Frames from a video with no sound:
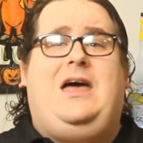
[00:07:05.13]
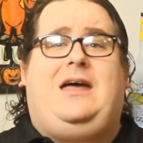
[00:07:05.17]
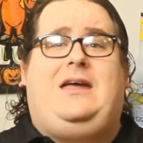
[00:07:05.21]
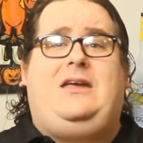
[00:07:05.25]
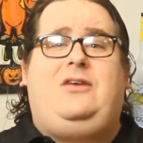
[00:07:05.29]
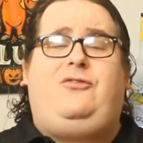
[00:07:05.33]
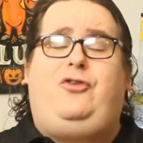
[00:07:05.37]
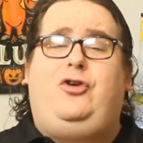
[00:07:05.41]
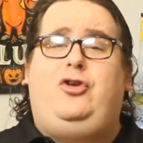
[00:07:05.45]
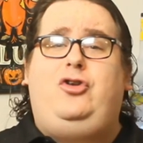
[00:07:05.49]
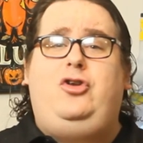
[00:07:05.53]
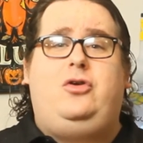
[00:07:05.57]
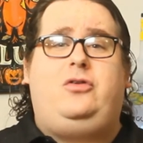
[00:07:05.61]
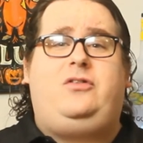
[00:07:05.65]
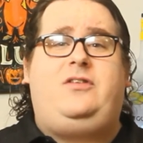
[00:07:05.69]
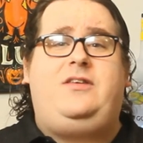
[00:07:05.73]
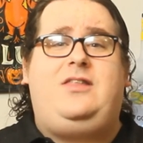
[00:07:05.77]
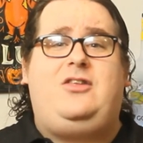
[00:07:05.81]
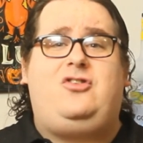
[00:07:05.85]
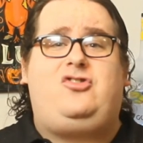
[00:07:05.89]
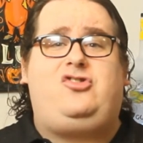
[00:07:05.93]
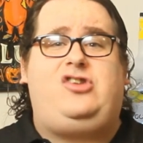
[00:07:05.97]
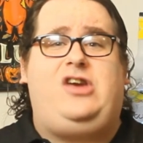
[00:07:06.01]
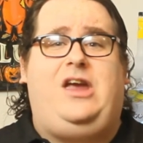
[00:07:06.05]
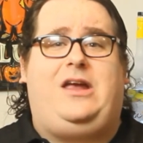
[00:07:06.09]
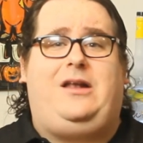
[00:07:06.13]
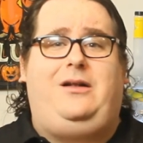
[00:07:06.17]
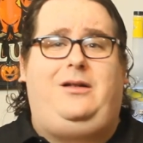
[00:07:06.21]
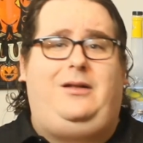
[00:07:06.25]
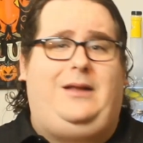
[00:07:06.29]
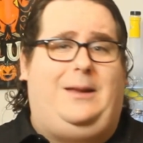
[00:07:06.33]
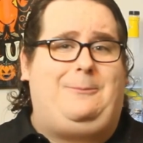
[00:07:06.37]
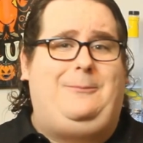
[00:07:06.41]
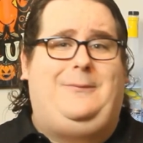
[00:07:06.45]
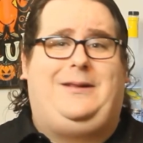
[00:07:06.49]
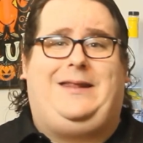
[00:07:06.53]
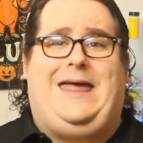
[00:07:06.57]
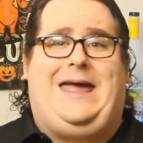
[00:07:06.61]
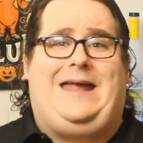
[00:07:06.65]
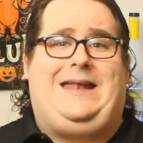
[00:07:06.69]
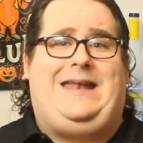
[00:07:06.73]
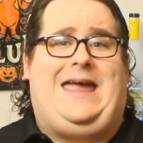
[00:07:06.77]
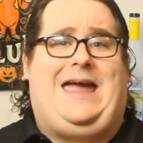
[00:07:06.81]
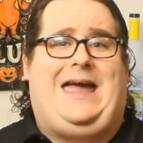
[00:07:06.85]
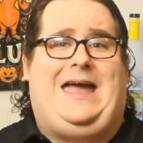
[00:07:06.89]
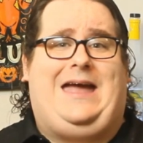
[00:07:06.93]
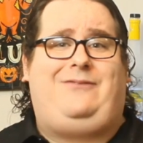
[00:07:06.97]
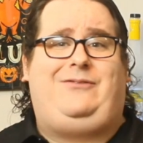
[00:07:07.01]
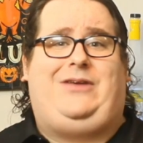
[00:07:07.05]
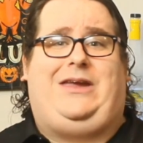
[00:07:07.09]
If you're new to the channel, I'm glad to
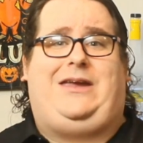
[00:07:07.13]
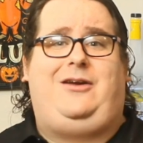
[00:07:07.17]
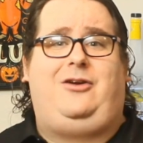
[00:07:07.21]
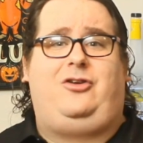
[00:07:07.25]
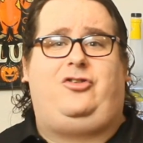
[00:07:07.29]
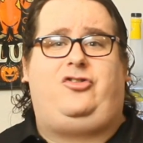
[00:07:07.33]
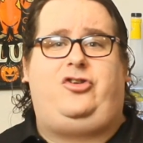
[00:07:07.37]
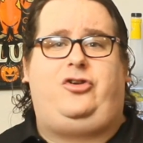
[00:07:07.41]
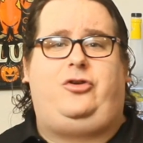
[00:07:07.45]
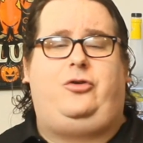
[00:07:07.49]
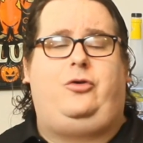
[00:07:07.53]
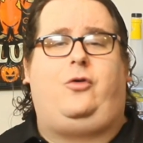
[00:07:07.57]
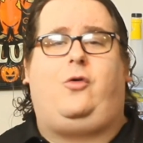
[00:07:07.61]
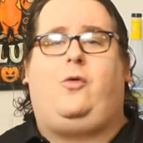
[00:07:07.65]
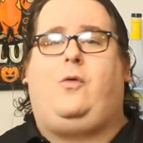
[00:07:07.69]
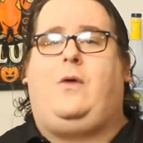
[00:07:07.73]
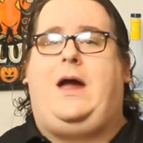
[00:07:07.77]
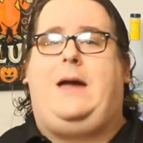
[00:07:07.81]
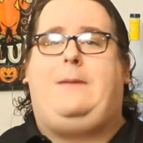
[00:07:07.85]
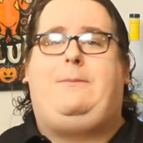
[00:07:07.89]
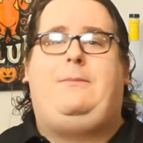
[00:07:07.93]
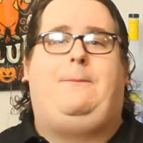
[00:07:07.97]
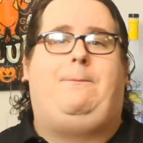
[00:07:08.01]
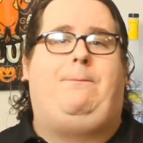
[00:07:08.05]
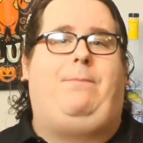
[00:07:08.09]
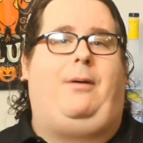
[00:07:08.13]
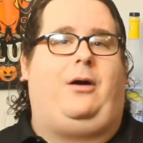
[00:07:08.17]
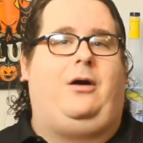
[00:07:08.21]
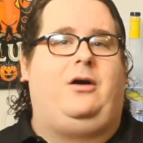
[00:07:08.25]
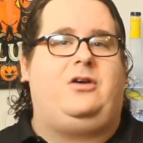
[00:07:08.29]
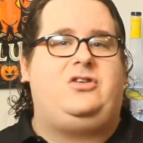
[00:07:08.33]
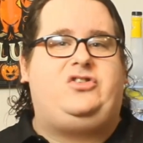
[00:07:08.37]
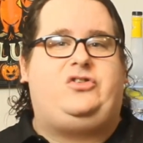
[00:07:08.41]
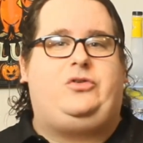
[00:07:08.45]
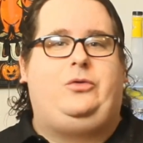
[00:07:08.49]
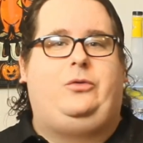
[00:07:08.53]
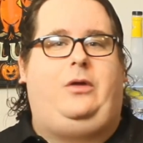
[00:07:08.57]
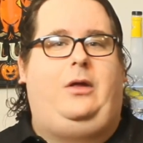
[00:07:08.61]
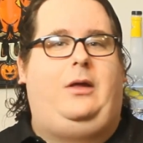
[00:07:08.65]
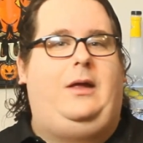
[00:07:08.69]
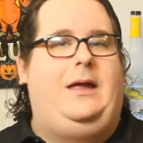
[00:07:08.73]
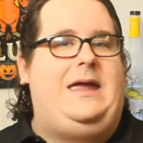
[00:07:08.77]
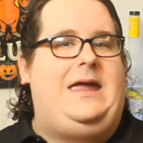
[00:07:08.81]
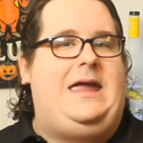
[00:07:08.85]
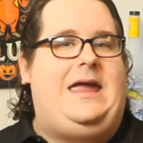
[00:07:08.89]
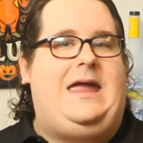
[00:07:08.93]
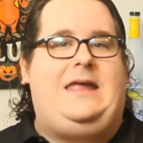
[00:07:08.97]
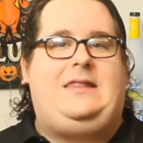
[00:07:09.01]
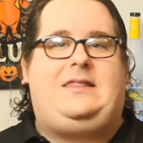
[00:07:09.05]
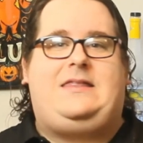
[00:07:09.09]
have you here too. Grab a bar stool,
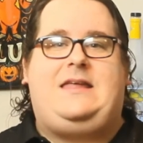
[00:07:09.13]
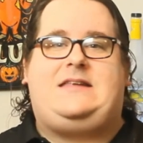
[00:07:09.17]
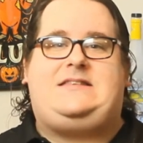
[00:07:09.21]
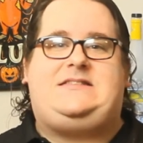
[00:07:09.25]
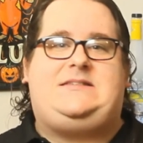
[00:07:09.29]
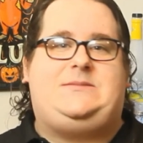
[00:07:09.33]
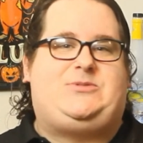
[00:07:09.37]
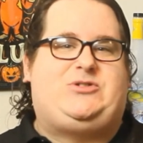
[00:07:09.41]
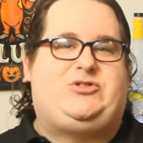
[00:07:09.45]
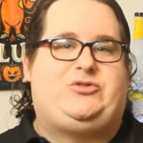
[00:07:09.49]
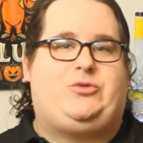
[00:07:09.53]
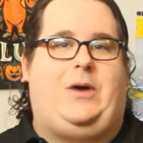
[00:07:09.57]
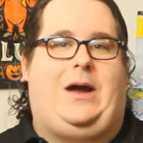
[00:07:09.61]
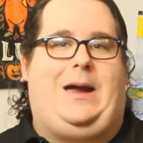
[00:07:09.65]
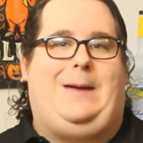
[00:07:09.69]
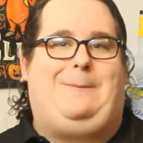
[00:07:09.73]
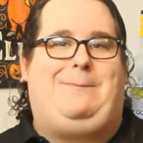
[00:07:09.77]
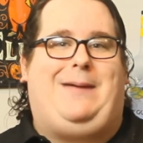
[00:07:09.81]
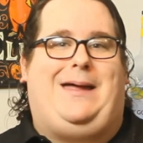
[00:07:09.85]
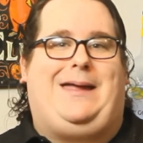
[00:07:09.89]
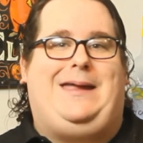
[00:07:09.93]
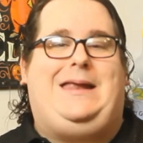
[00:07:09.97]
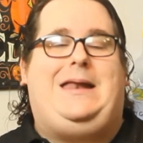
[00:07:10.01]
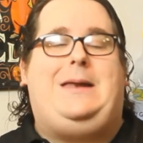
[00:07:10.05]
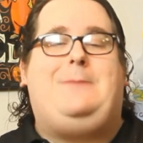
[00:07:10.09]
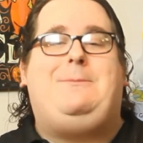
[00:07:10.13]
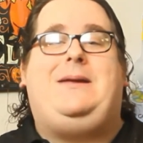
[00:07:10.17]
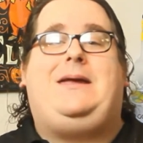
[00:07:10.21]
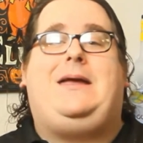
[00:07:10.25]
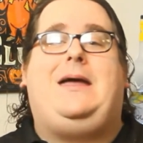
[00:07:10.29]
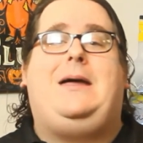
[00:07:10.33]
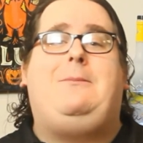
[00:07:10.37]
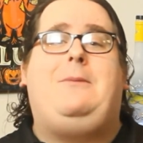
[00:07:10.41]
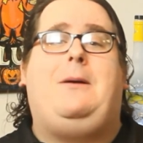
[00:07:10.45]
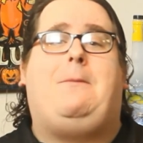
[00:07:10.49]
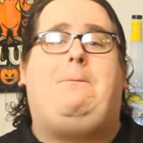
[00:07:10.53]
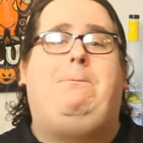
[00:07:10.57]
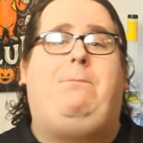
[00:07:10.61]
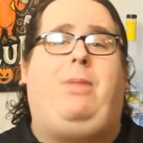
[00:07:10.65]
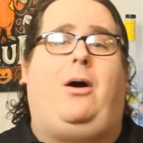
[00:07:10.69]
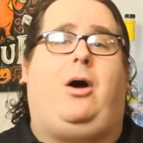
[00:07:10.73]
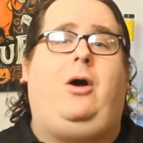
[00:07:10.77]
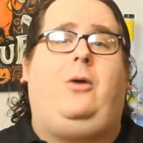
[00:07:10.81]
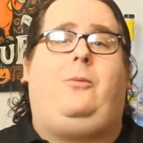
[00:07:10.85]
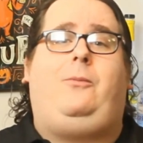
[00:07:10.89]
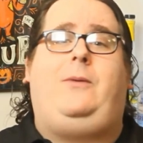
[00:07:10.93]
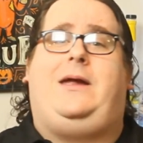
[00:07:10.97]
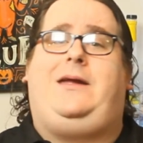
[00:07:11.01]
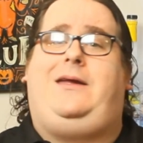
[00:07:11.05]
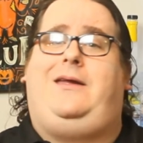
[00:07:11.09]
hit that subscribe button, and become a
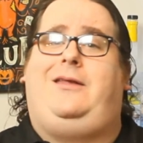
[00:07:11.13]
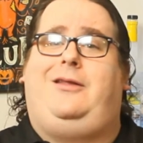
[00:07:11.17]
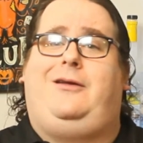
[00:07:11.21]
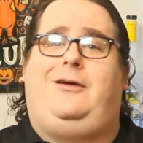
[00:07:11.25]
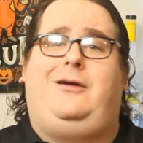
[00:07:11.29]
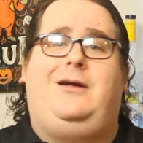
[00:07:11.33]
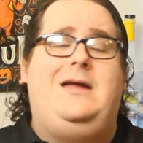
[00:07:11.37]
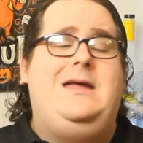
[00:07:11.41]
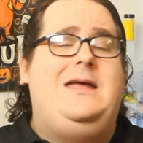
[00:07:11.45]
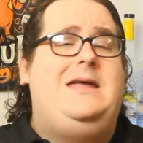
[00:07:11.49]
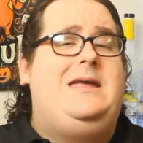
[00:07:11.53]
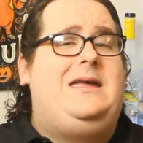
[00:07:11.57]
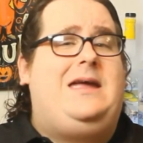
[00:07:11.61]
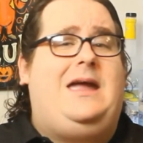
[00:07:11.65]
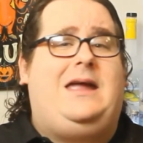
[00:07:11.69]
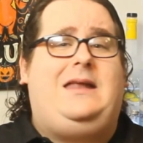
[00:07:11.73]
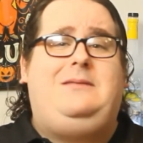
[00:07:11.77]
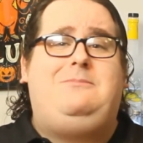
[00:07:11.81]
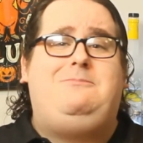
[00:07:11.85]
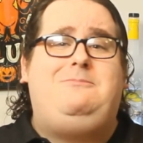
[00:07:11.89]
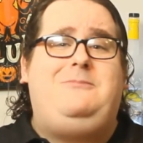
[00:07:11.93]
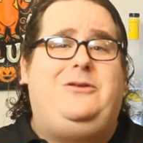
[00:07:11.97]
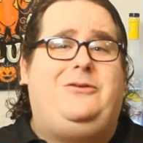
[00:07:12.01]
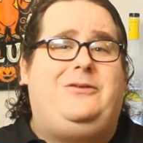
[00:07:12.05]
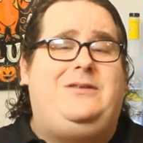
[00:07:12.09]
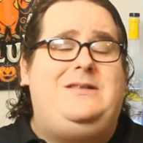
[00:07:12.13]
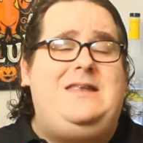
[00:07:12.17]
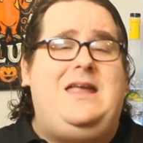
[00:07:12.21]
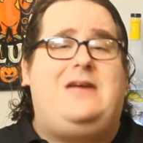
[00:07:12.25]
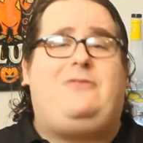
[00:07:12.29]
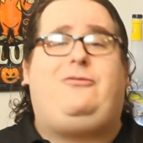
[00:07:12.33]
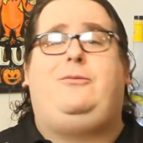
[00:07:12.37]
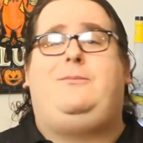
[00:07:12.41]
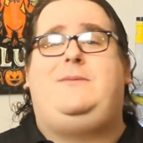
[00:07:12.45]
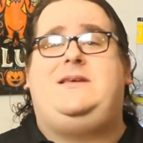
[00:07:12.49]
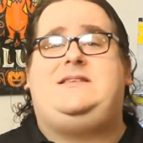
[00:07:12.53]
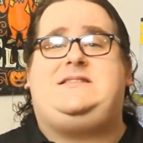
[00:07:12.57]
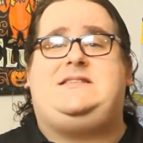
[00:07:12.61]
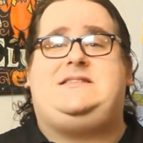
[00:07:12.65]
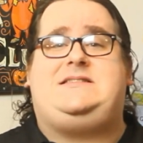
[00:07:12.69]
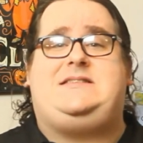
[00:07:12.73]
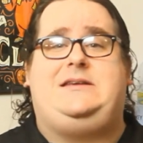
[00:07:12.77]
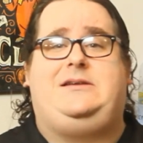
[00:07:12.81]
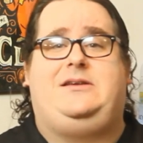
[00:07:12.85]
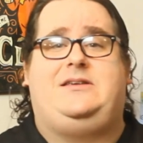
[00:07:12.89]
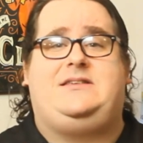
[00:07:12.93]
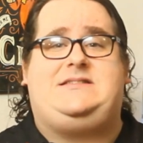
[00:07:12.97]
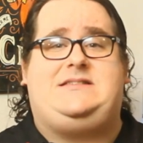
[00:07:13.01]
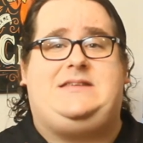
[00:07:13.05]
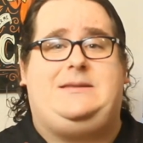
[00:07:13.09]
bar regular, and you'll never miss a
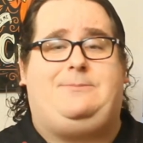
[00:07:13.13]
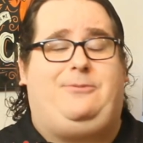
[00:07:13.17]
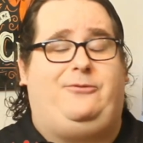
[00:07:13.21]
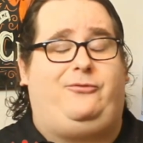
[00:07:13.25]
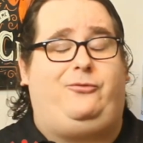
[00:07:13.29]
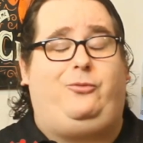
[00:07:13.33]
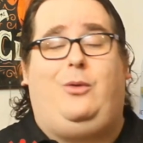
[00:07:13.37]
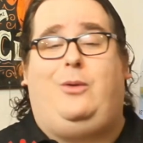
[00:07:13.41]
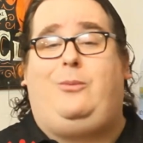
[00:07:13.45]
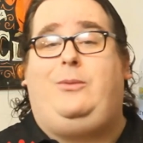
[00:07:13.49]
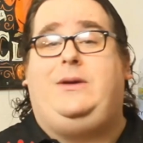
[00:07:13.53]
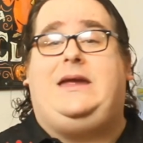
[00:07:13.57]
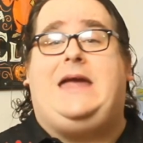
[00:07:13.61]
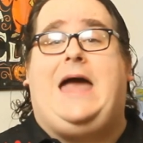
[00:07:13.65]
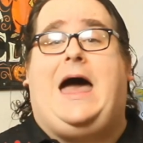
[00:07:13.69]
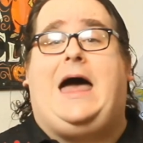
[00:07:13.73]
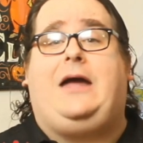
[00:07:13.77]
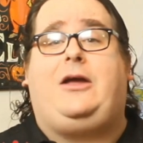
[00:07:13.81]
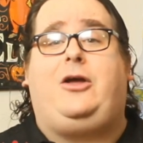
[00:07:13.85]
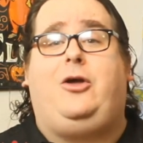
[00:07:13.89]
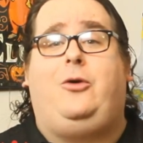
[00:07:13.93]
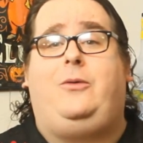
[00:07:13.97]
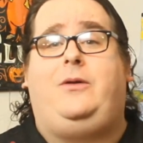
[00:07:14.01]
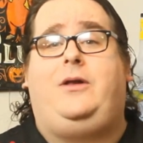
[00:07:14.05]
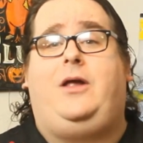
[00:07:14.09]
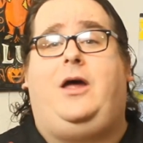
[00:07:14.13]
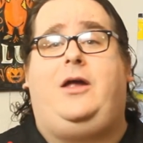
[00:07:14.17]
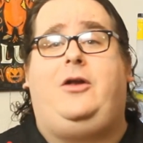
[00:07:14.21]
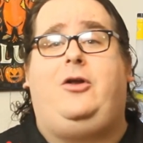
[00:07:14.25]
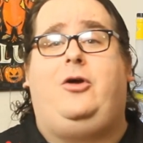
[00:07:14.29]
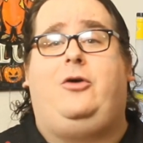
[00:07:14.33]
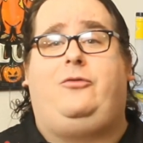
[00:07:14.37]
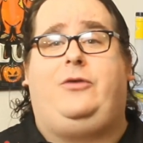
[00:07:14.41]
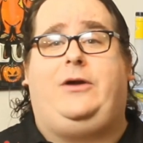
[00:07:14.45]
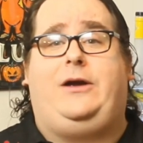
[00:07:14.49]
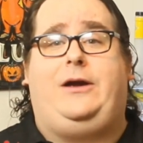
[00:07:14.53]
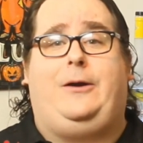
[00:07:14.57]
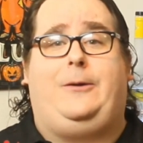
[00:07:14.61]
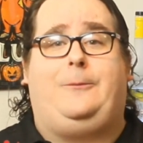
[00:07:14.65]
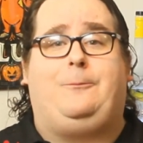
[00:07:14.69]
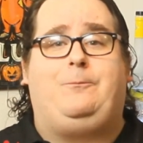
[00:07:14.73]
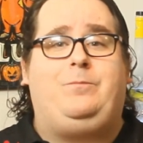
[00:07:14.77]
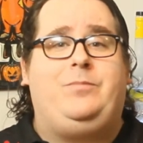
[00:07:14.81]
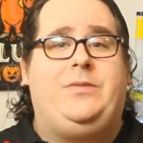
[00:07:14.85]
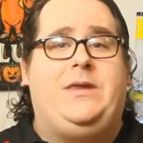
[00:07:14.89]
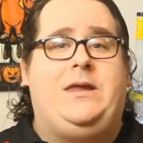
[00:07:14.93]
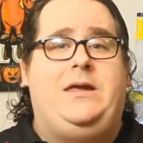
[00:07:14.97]
single sip of what we got going on over here.